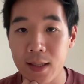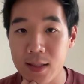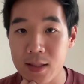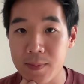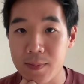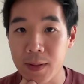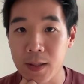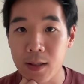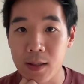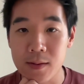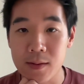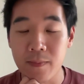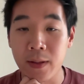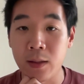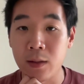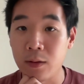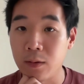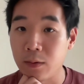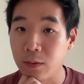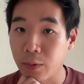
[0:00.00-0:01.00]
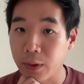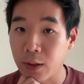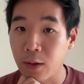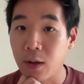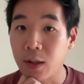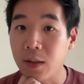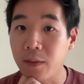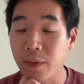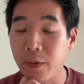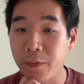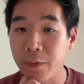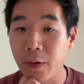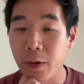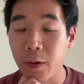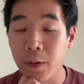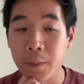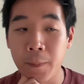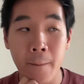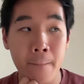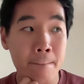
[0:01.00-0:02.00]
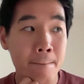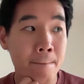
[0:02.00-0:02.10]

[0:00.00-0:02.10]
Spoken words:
It's because when you record it with a phone,